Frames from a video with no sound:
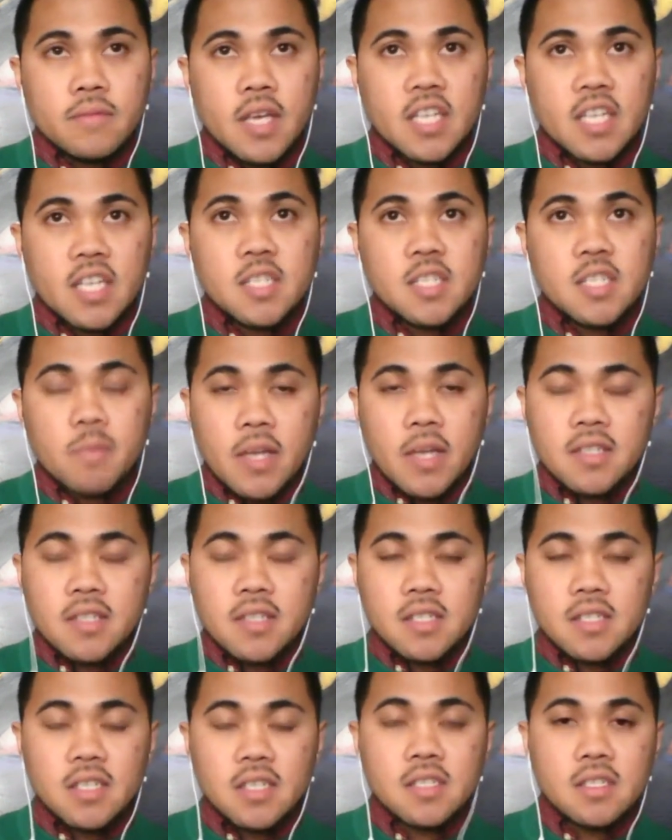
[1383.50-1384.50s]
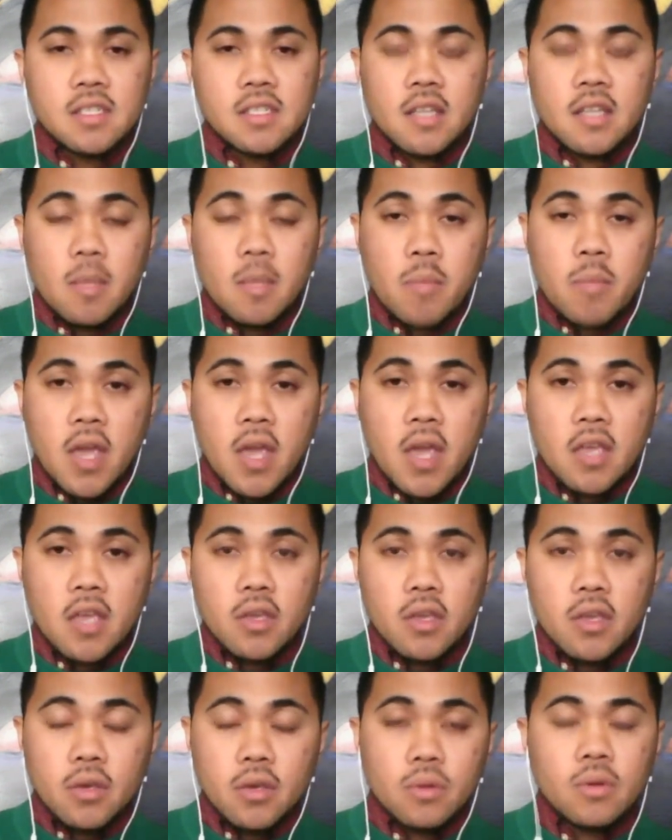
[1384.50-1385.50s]
expenses that they pay
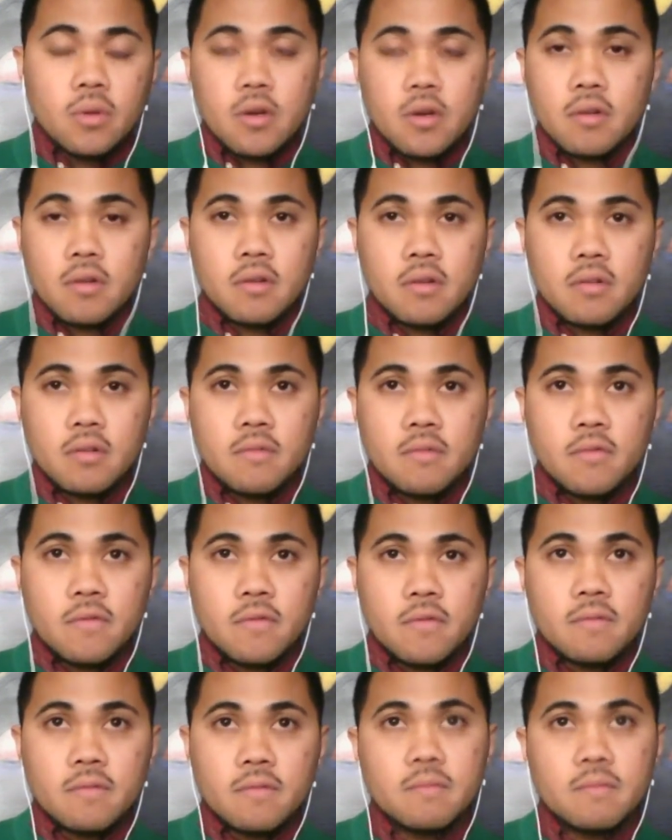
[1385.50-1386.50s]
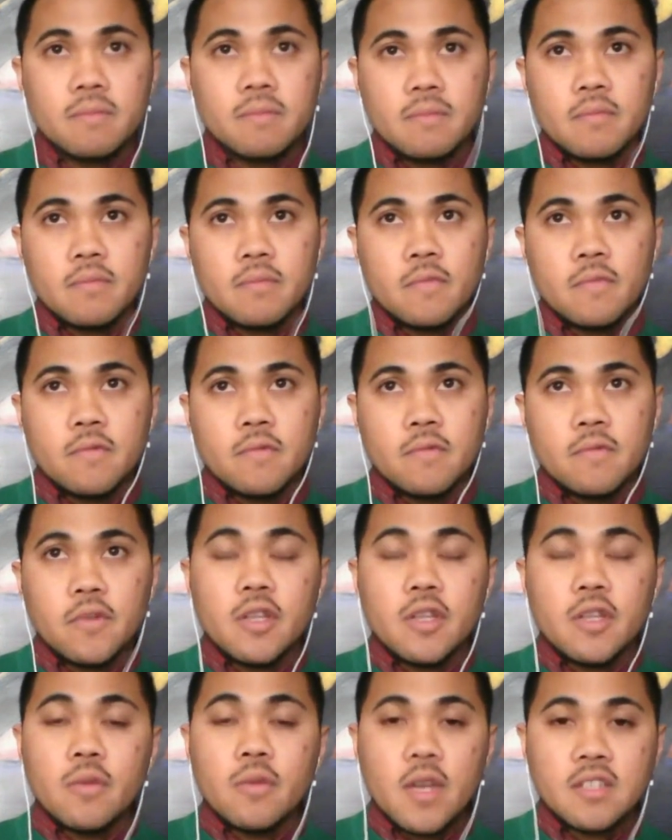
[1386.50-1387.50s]
you, or for
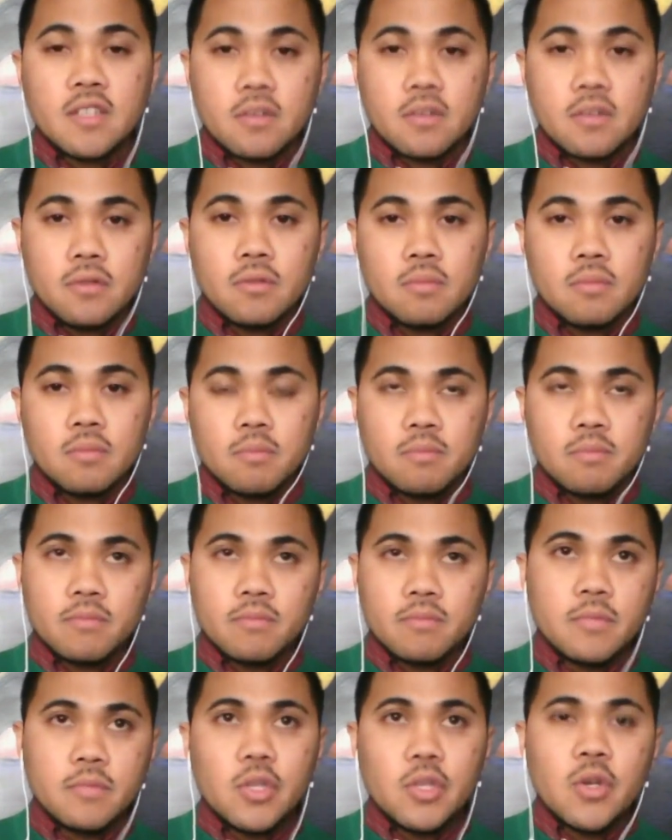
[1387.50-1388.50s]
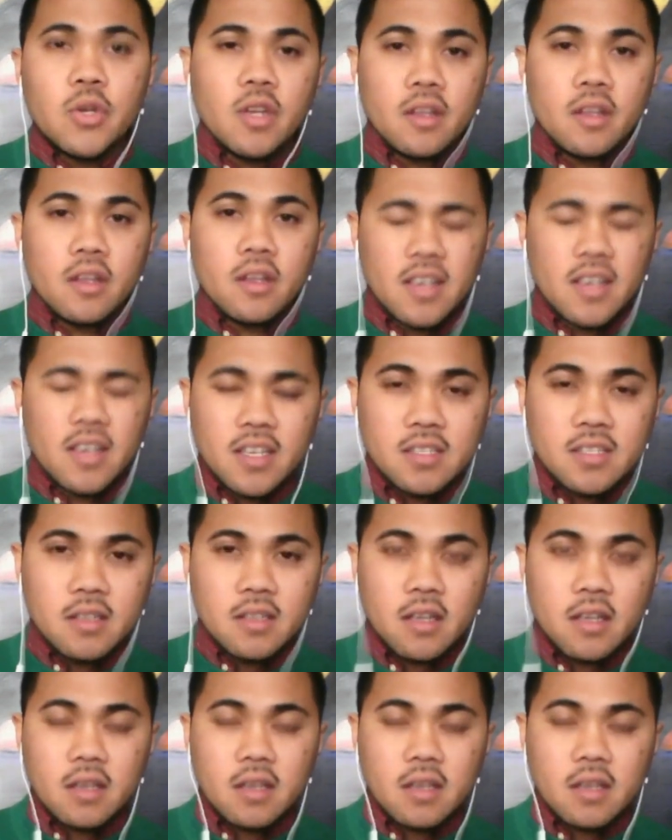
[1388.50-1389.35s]
the rental unit, I guess, that